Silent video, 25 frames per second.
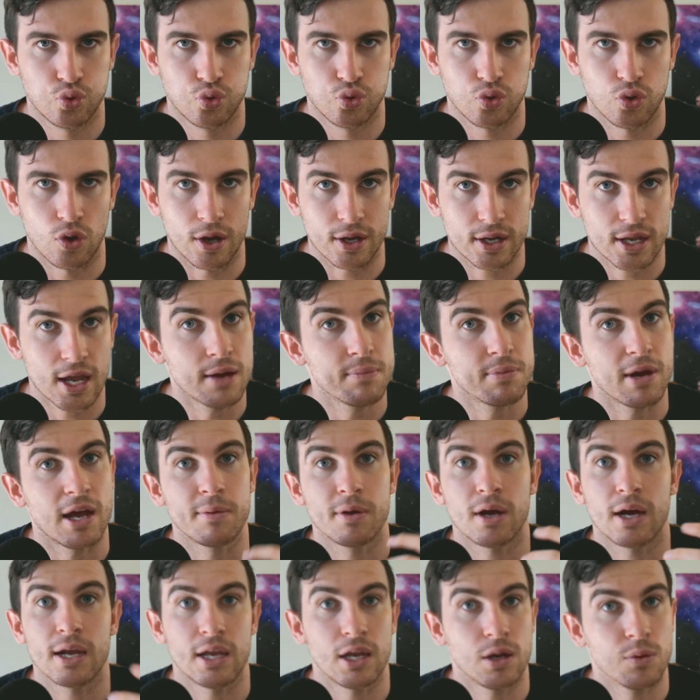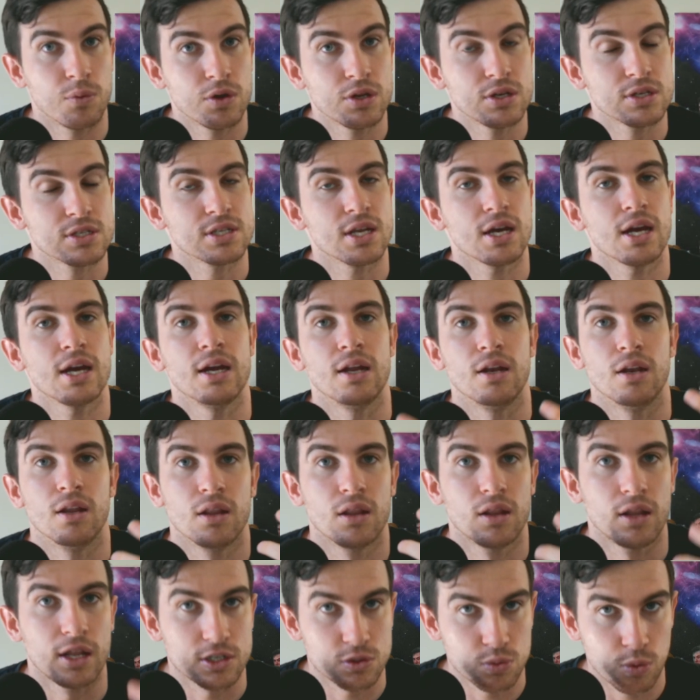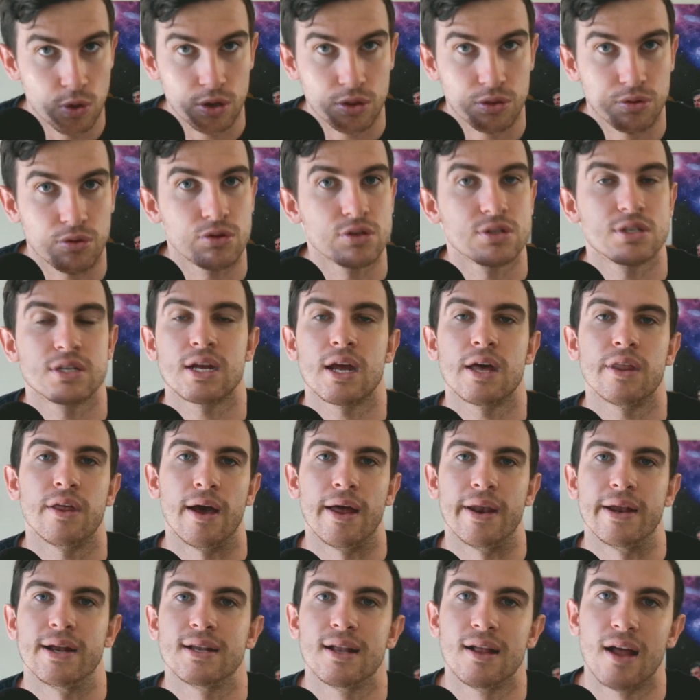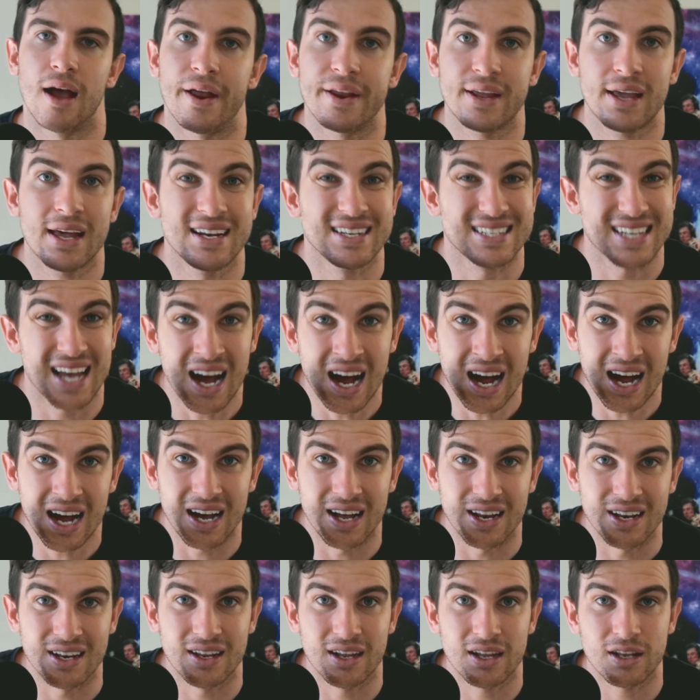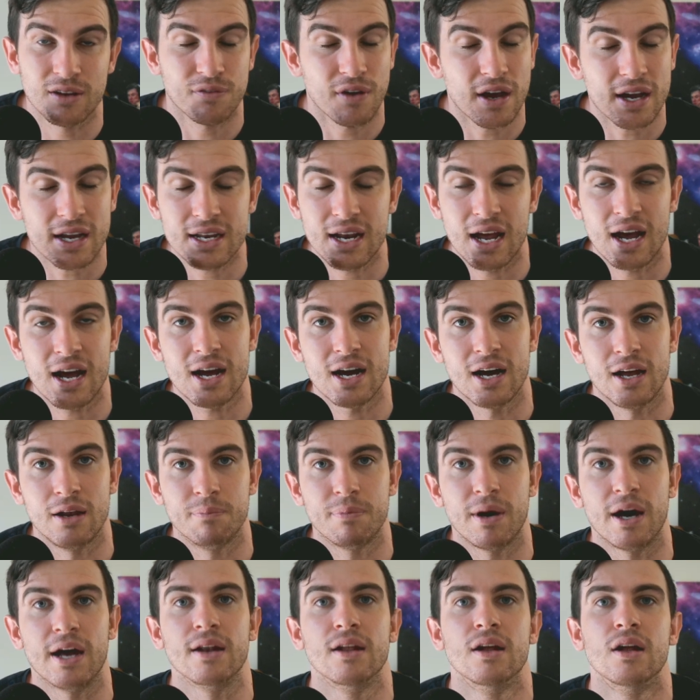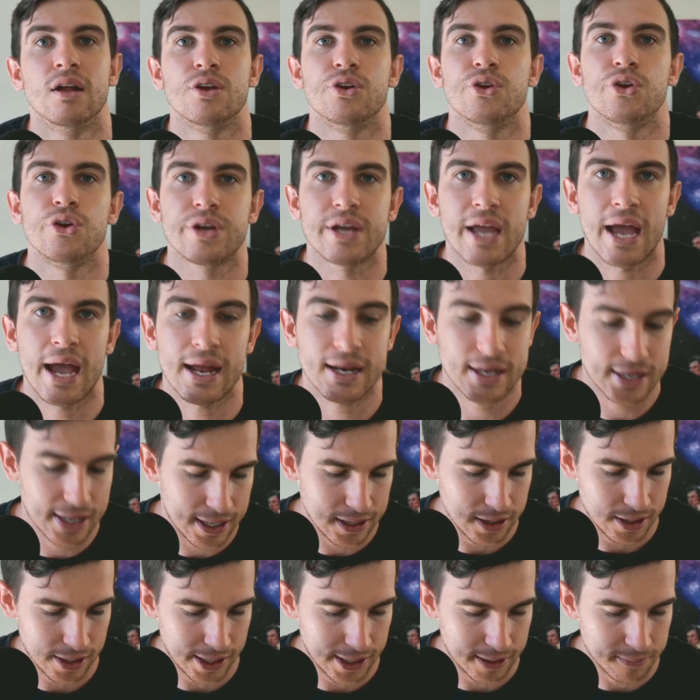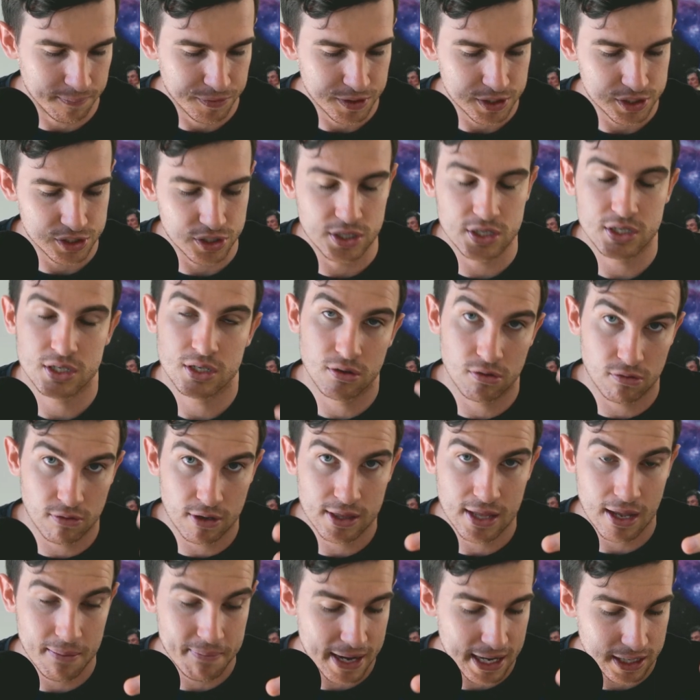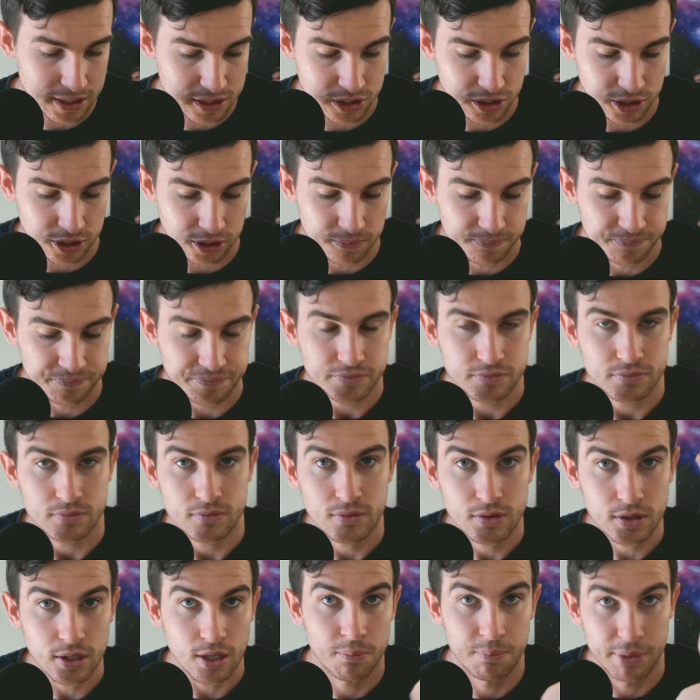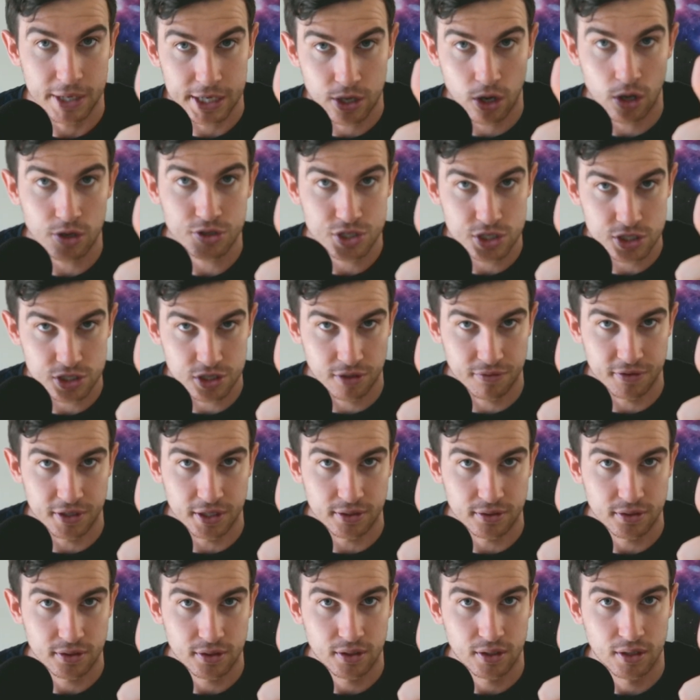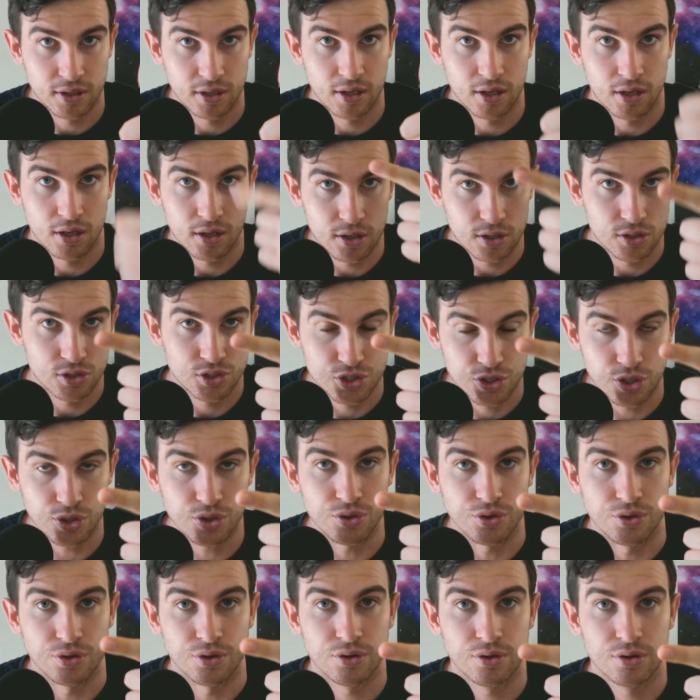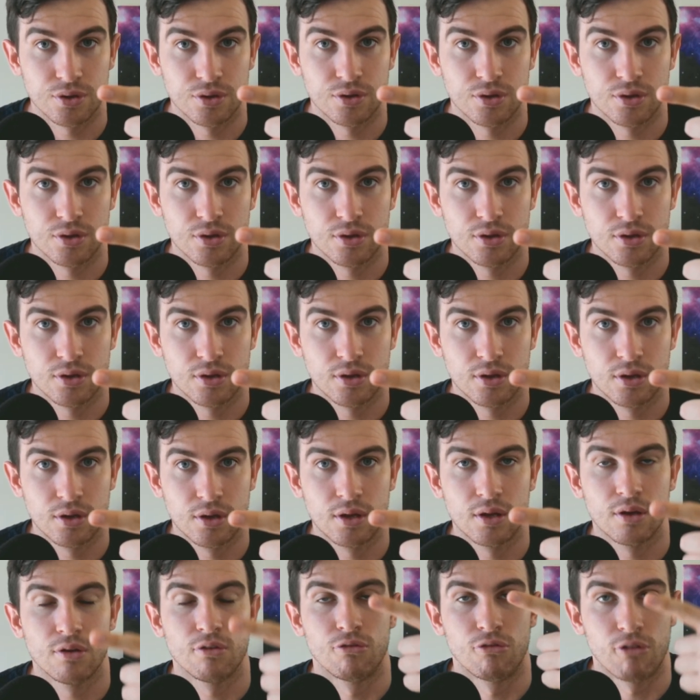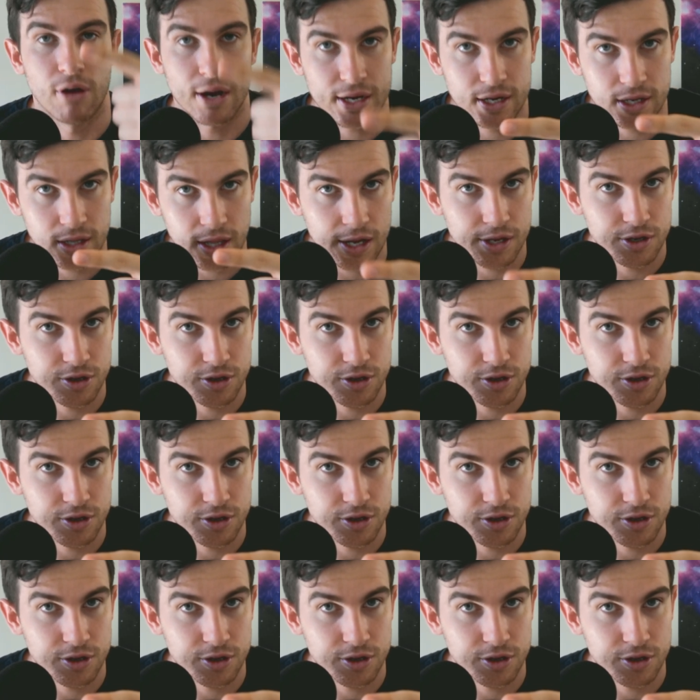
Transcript: okay, baby, I hear what you're saying. Let's work through this together. And again, it's hard. It's fucking hard, but you can get there. So just to read that back to you, be conscious of it. 2, regulate your